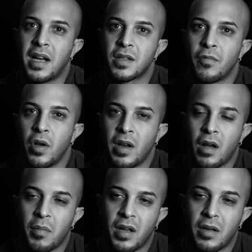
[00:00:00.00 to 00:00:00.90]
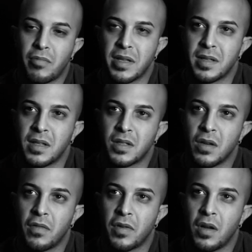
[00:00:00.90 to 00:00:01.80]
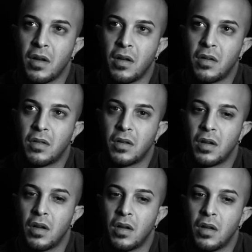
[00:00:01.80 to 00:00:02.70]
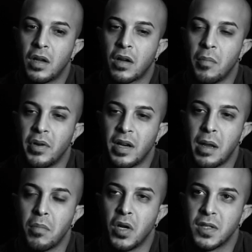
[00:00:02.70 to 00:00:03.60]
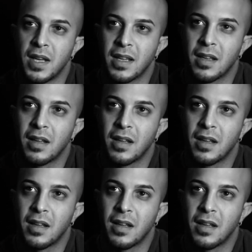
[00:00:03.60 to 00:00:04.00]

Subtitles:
As of right now, I'm a resident of a company named Montec